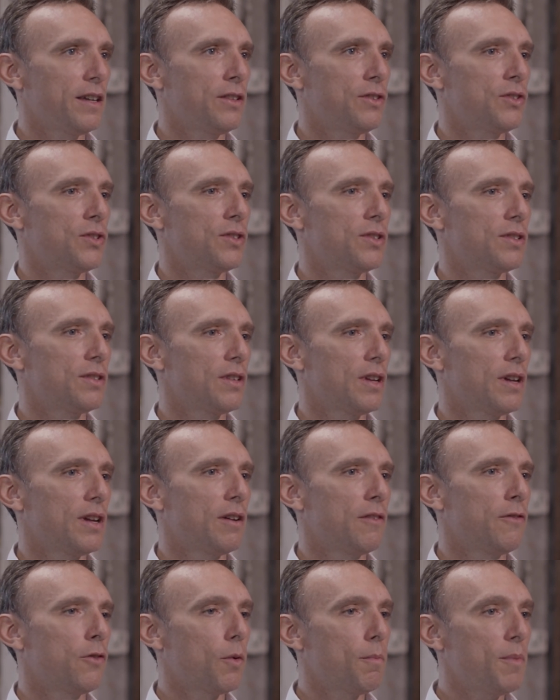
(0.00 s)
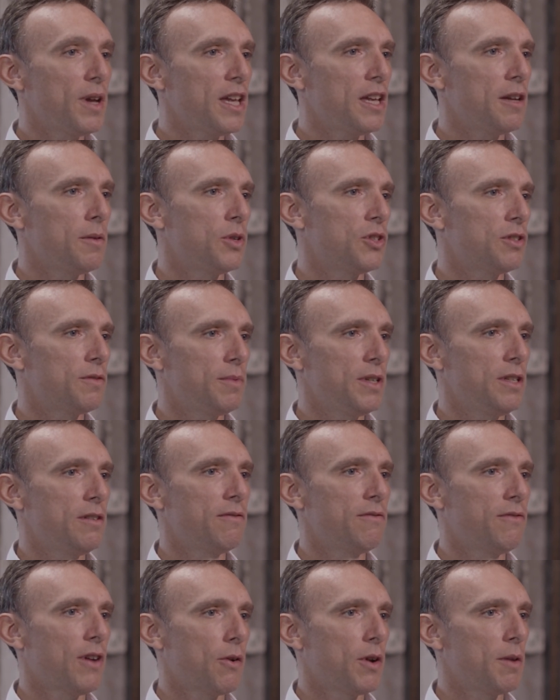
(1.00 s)
it's, for me, it's been
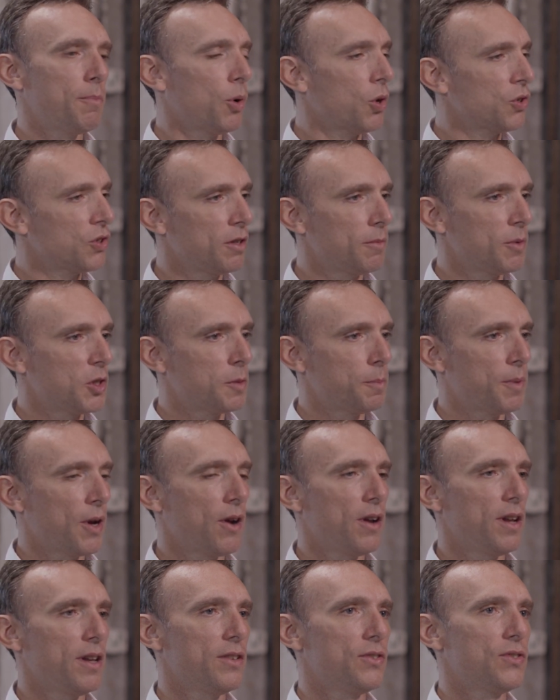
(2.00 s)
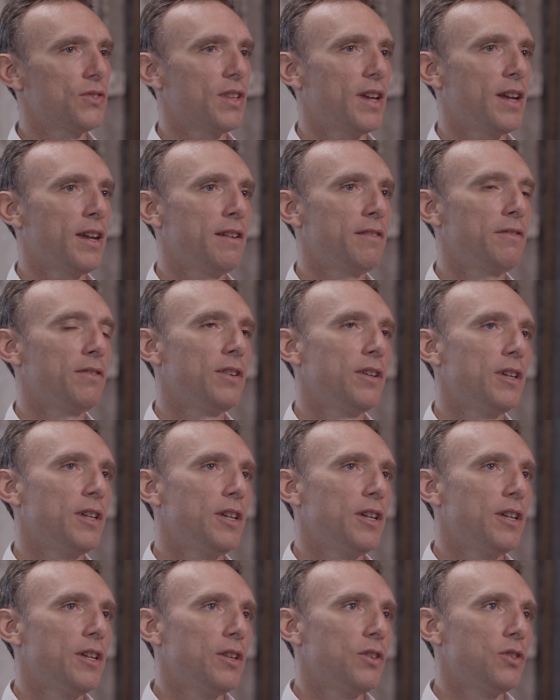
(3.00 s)
a very positive experience. And
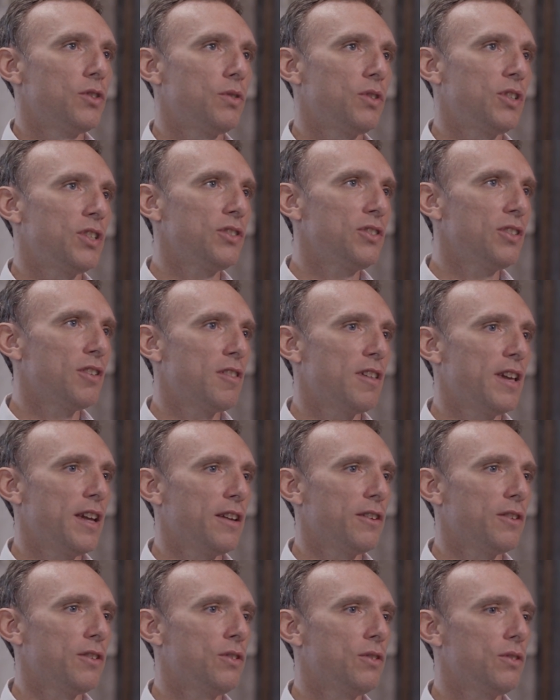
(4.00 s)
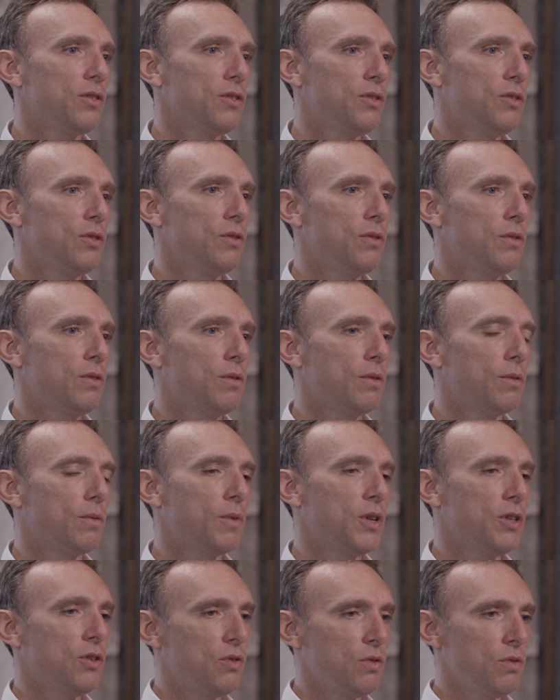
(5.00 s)
so here's the thing.
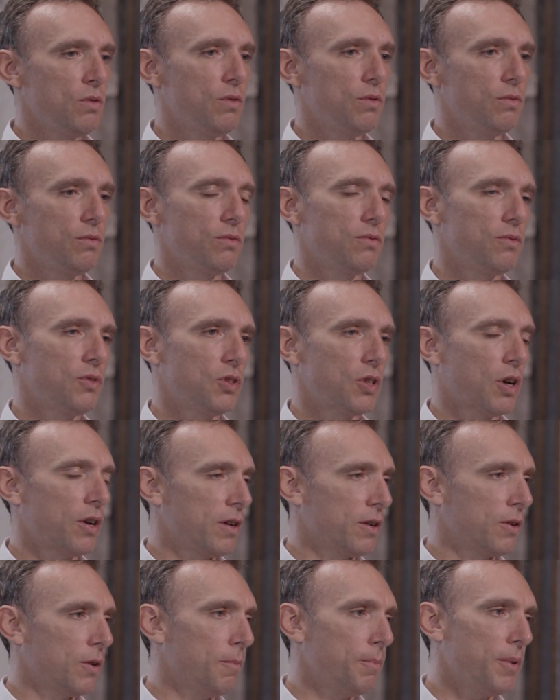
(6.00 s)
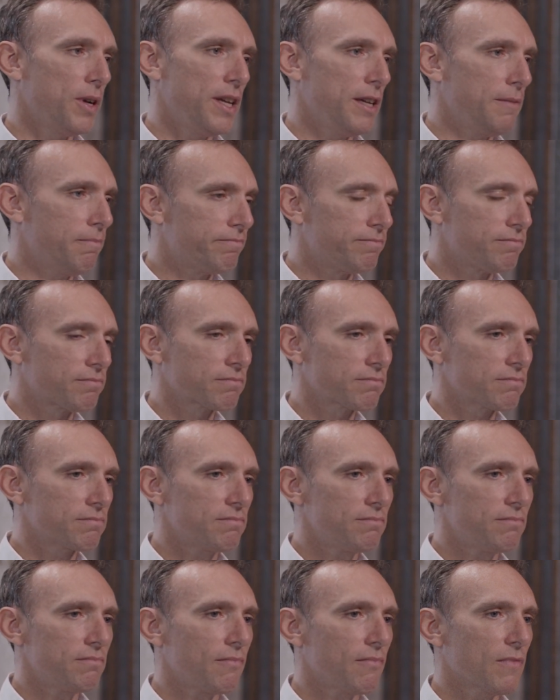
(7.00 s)
When you start a company
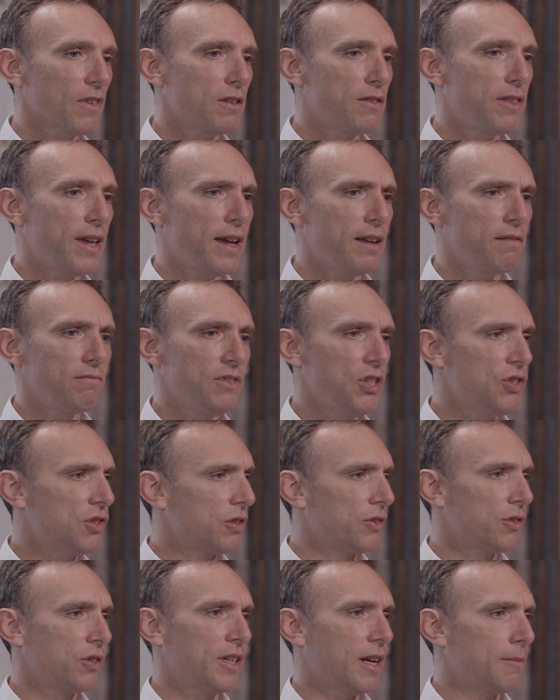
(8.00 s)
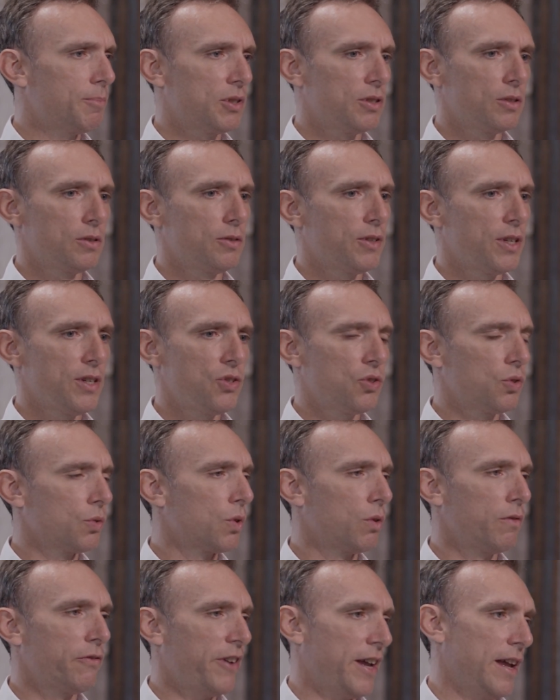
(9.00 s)
that needs a lot of capital, that needs to
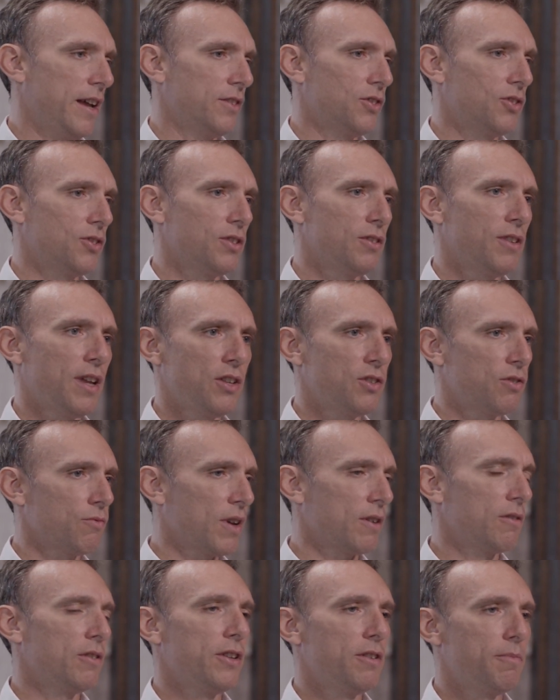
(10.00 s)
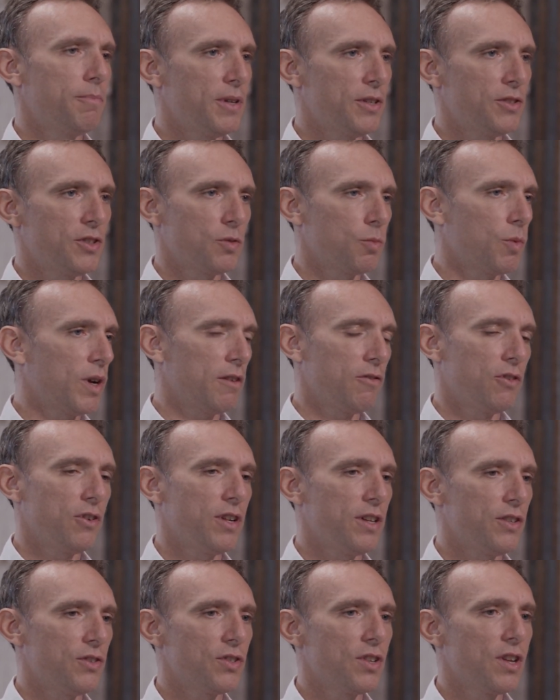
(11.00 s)
grow fast, that is a regulated business, whatever
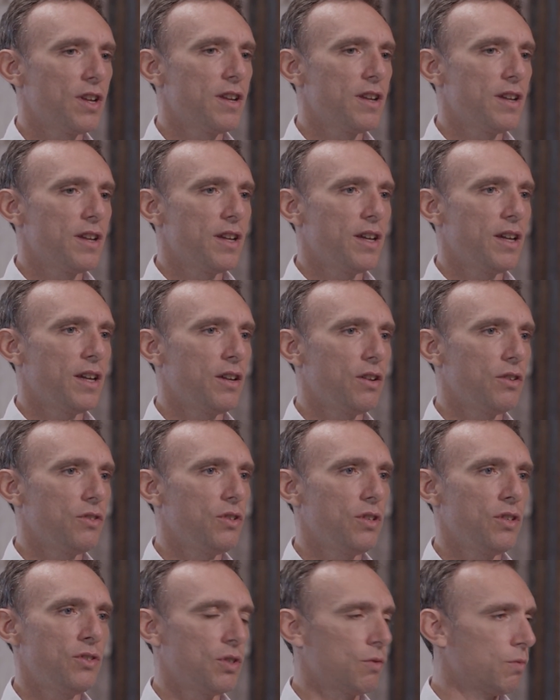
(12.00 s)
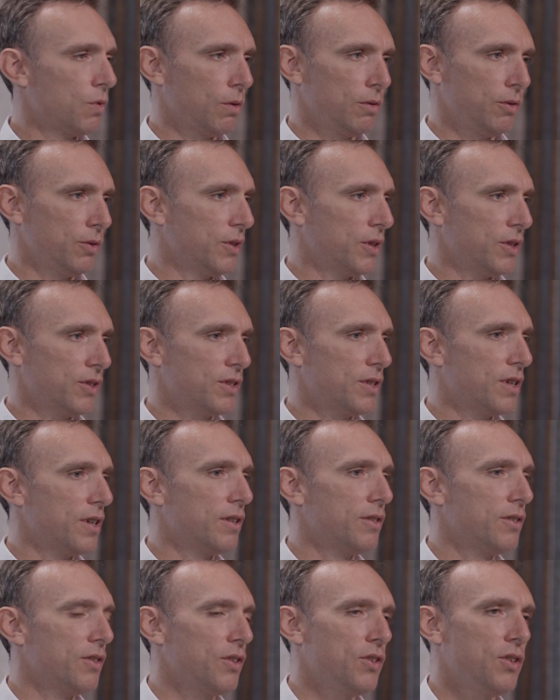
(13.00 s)
it is, it's a roller coaster.
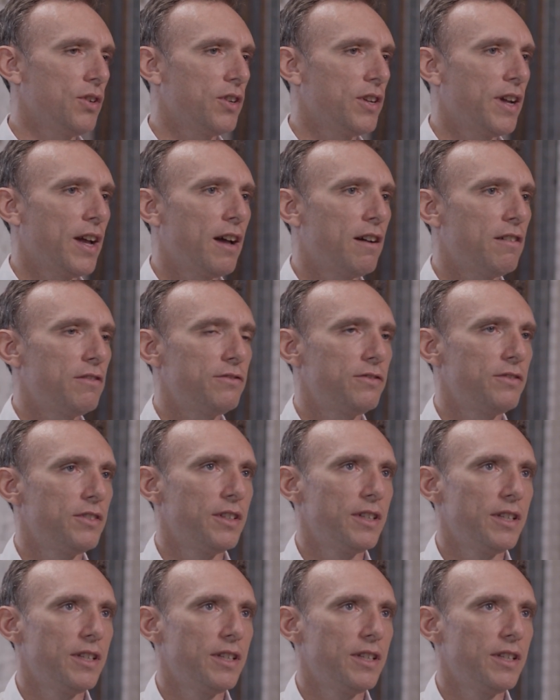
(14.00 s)
You're going to have